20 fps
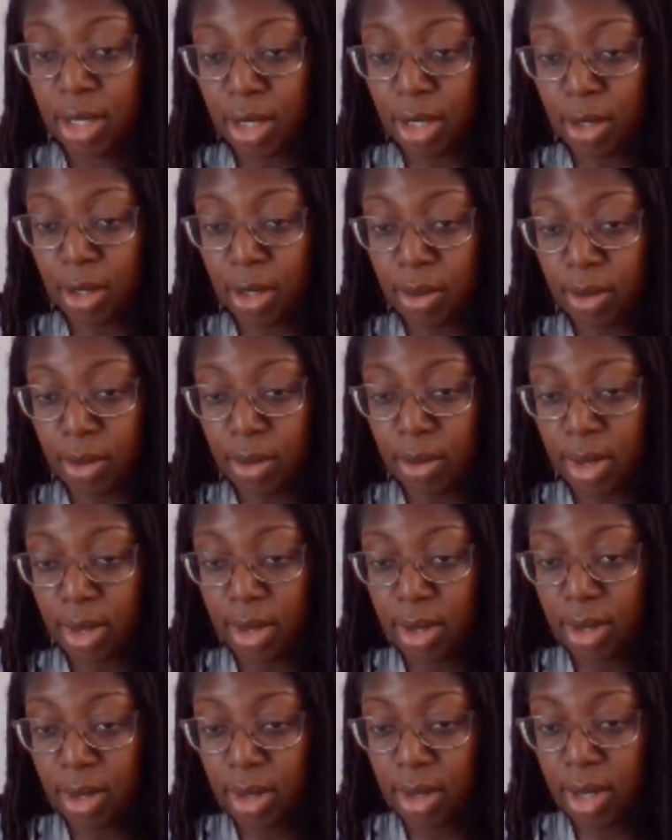So
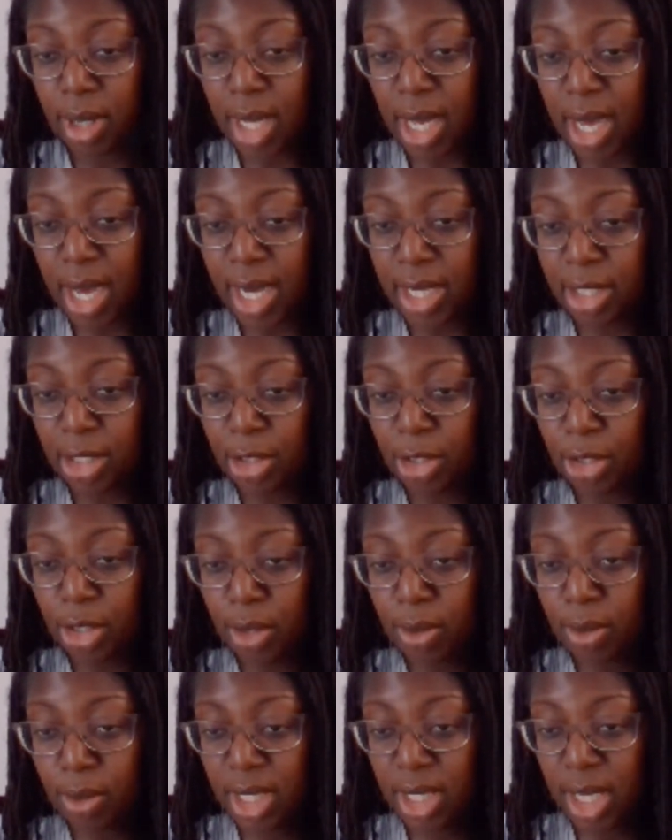I
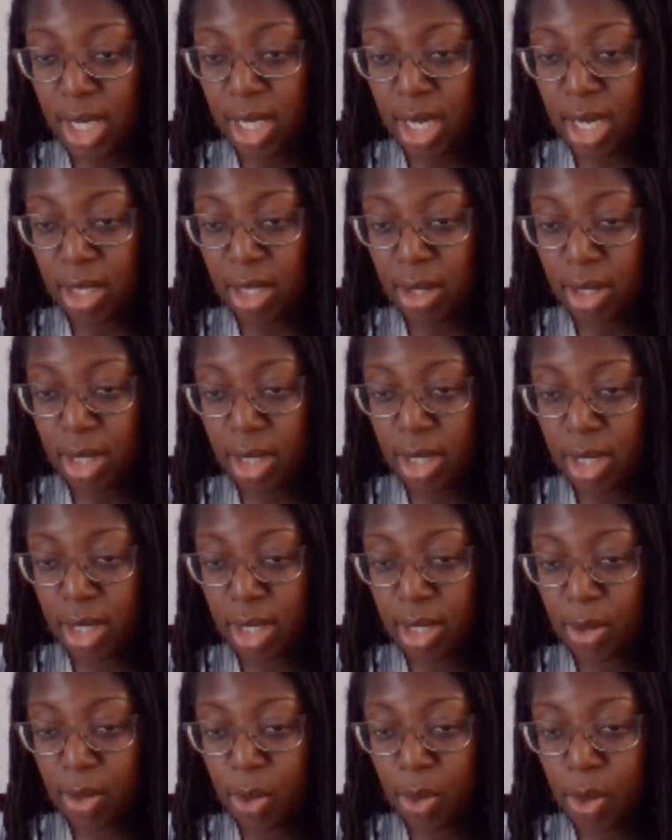don't see any other
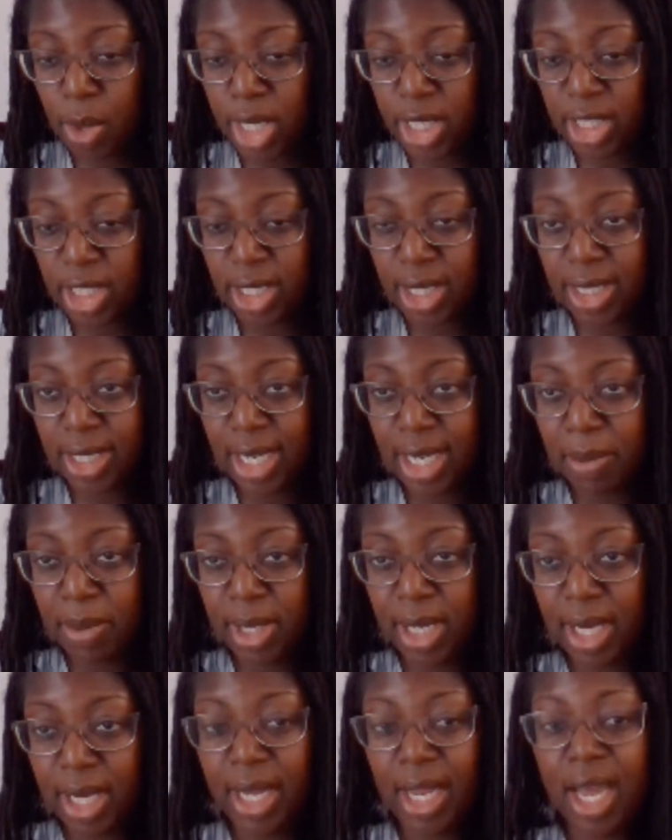questions
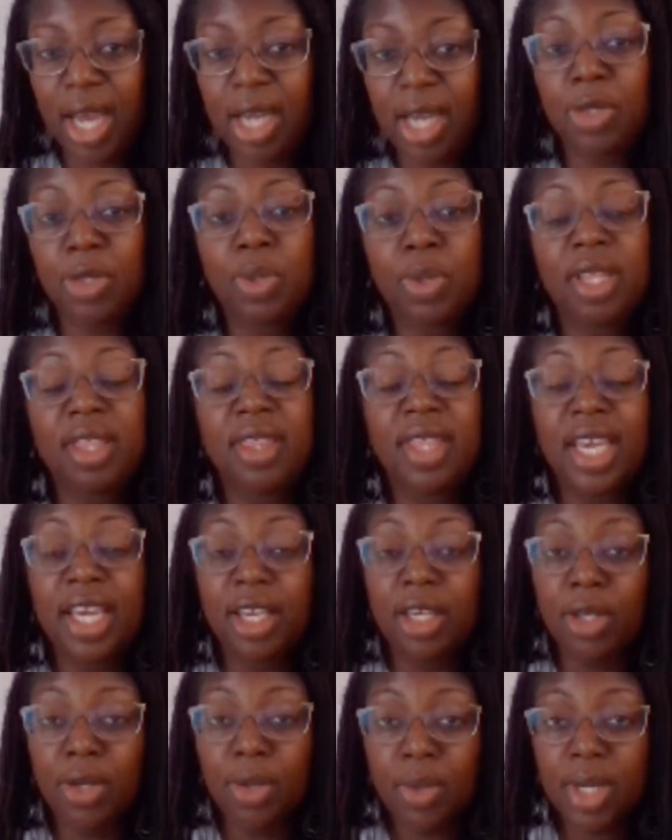coming in. I just want to
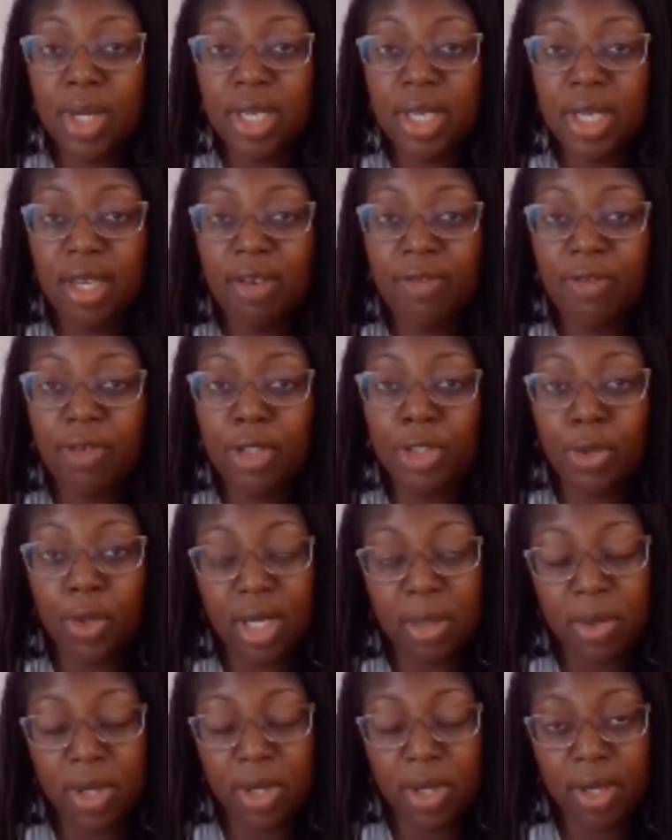thank you again for
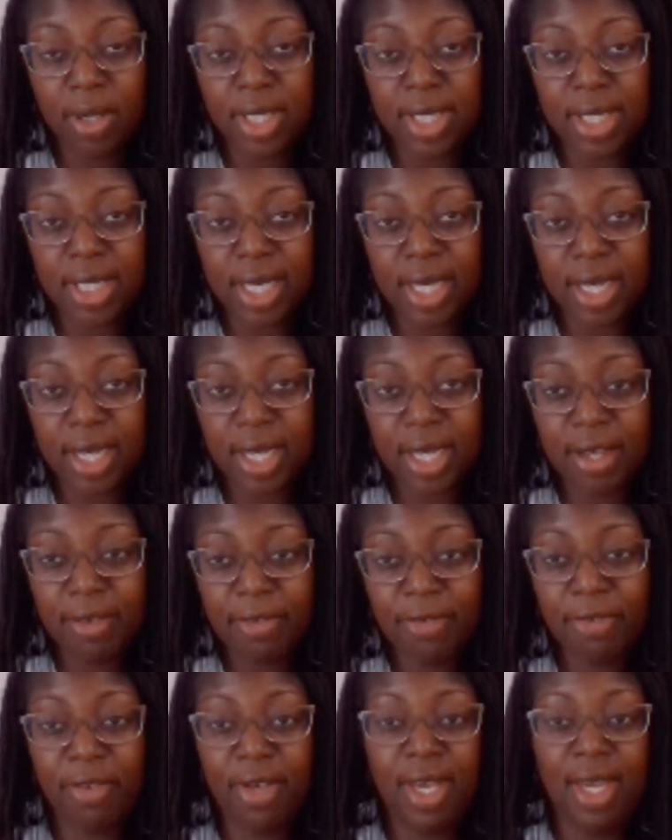joining me on this
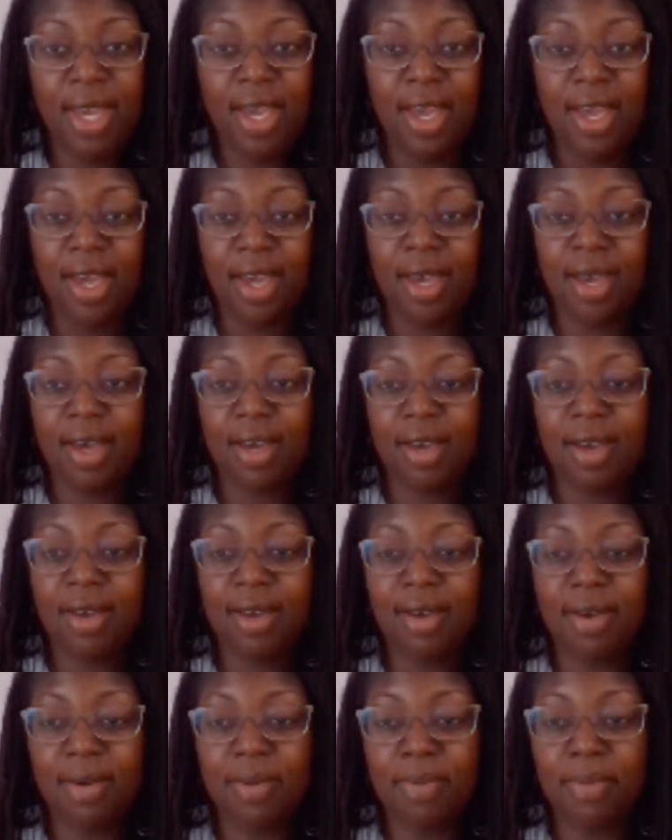live.
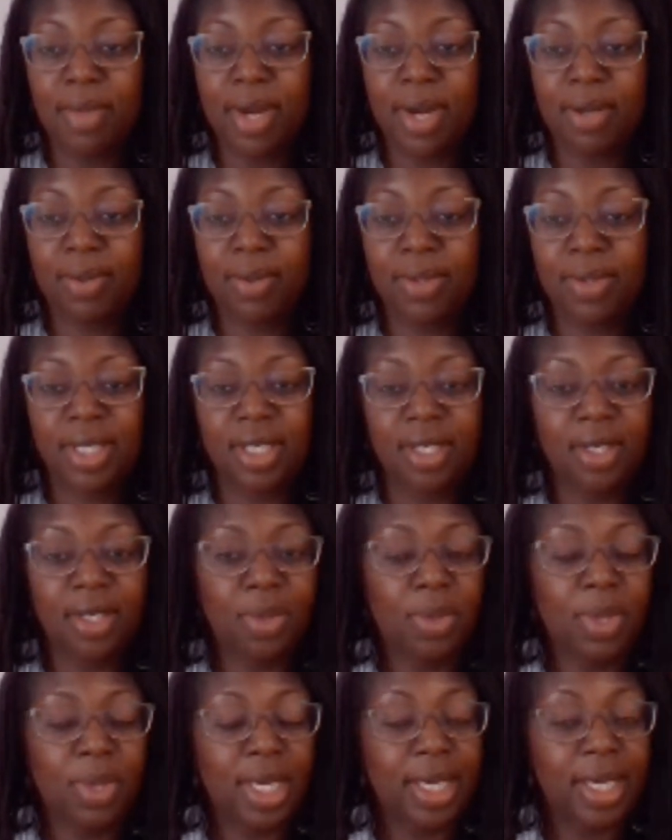I will see
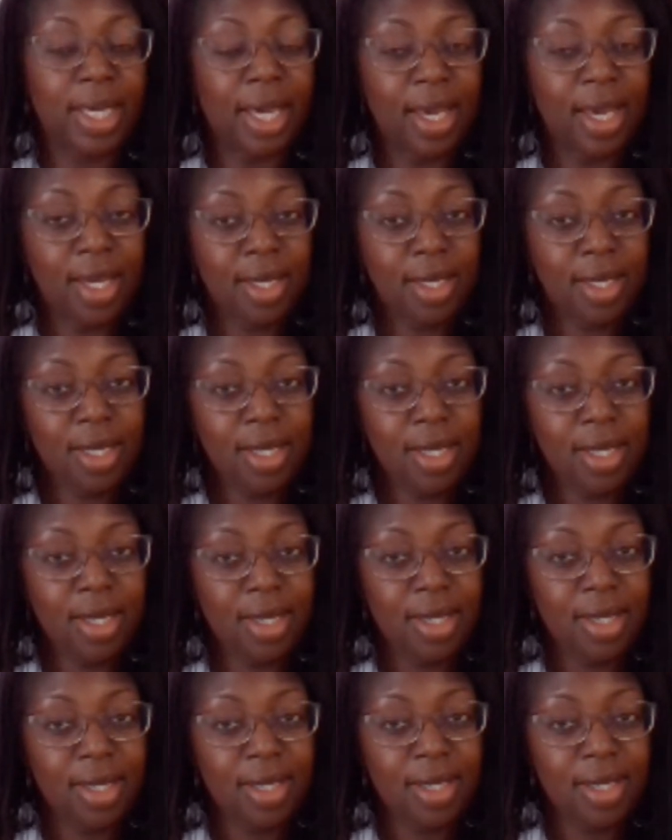you again
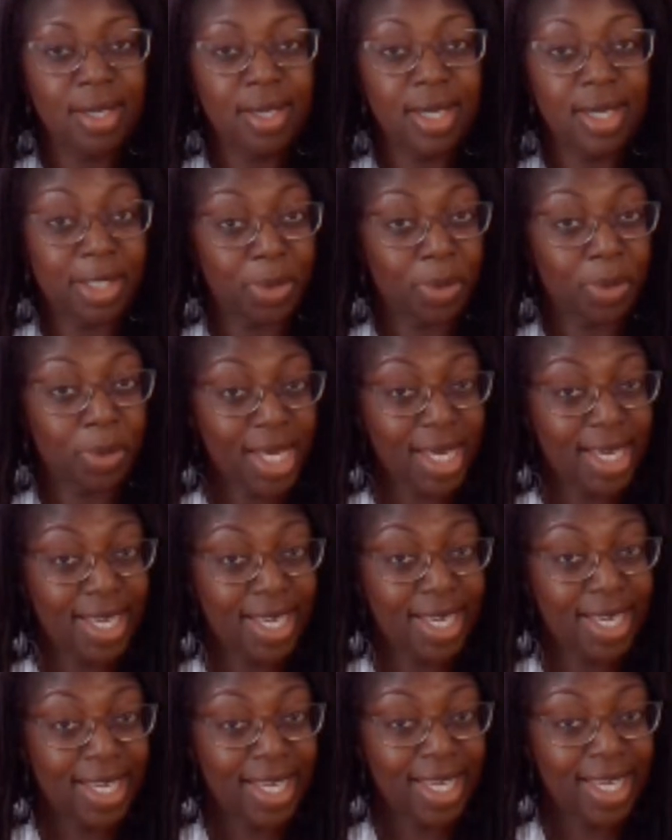next
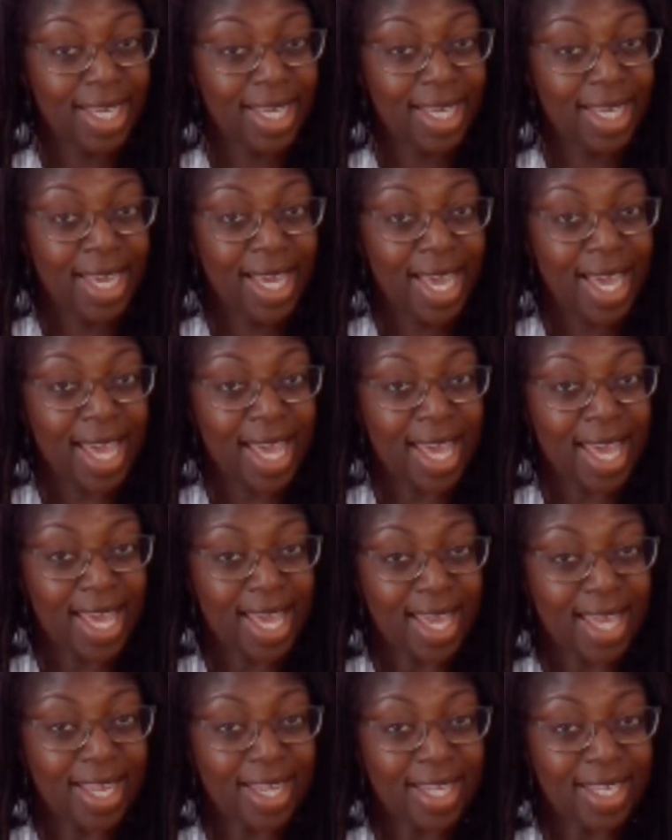week,
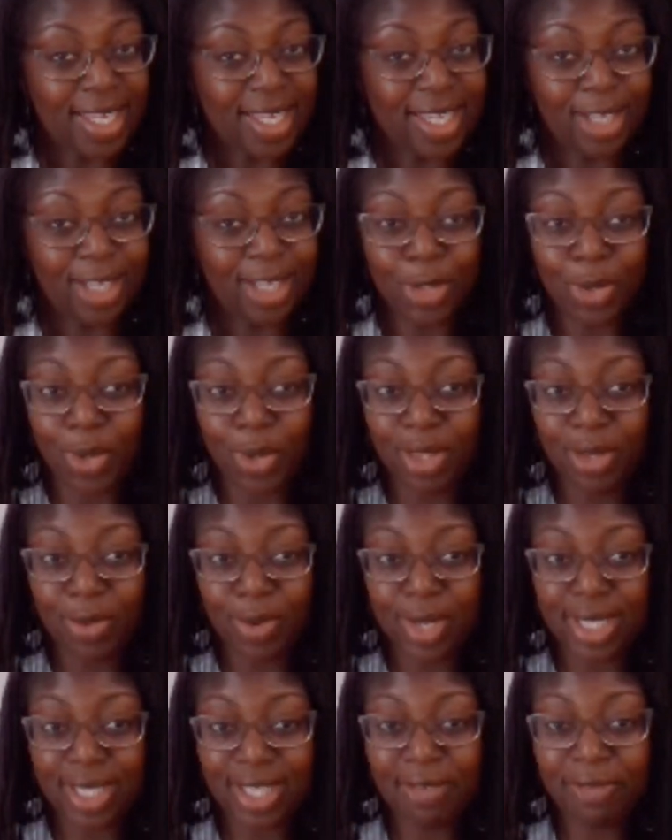and enjoy the
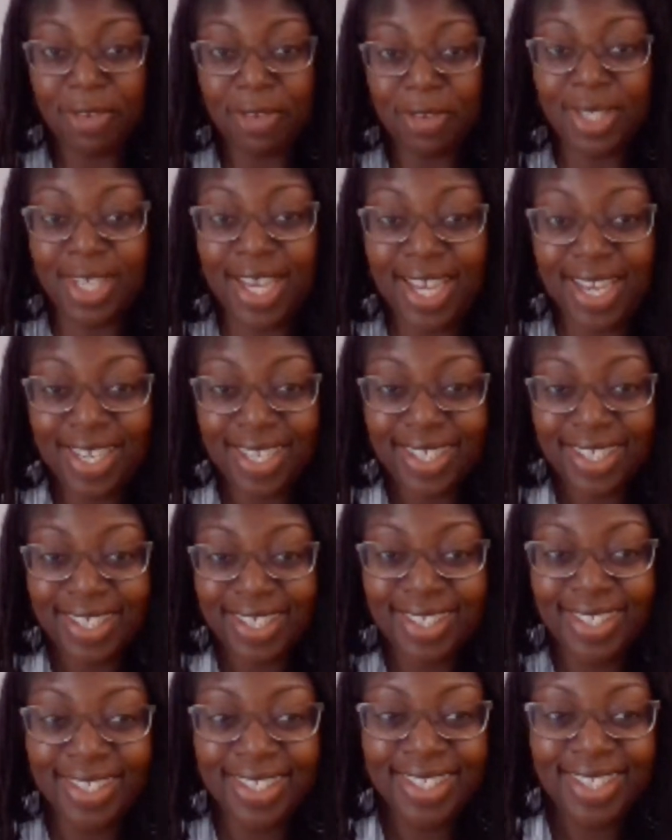rest of your day.
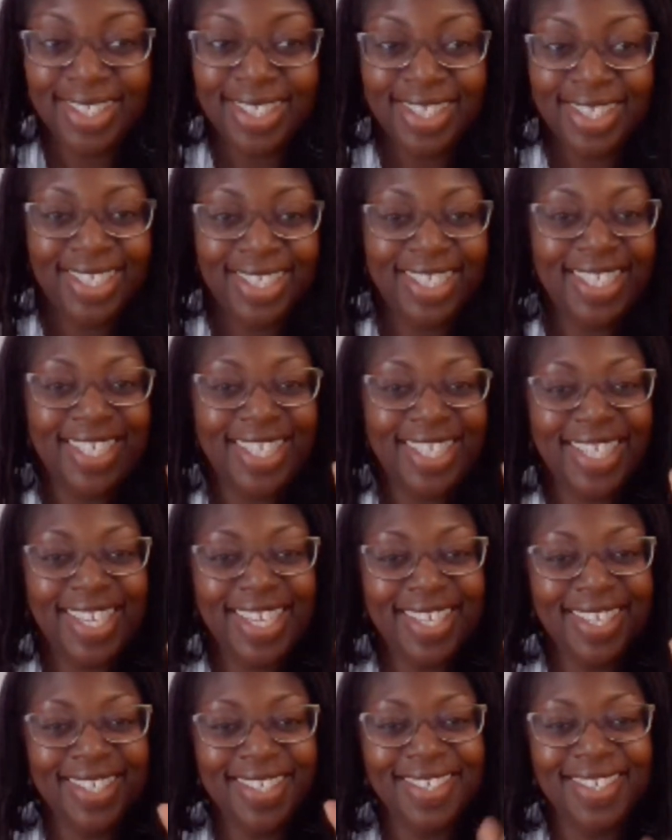
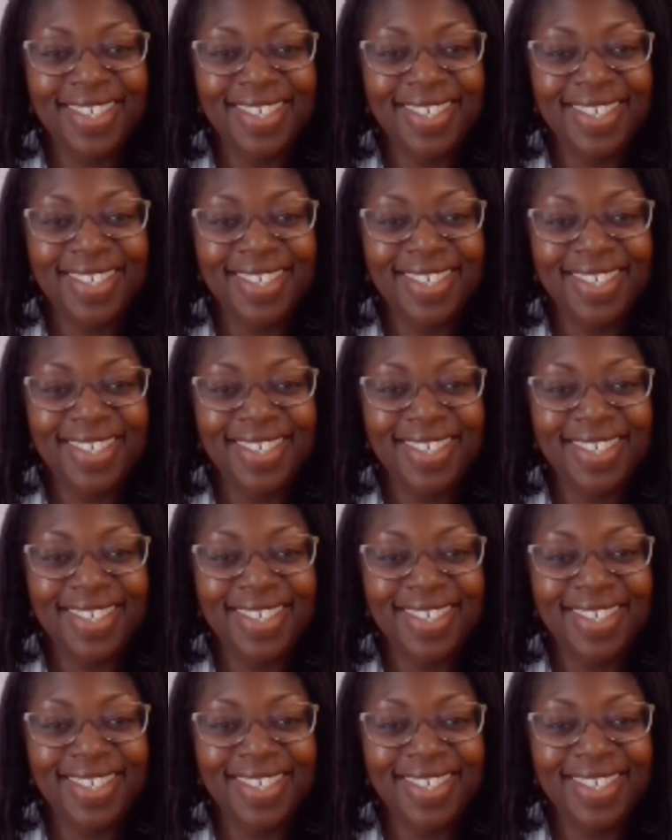See you.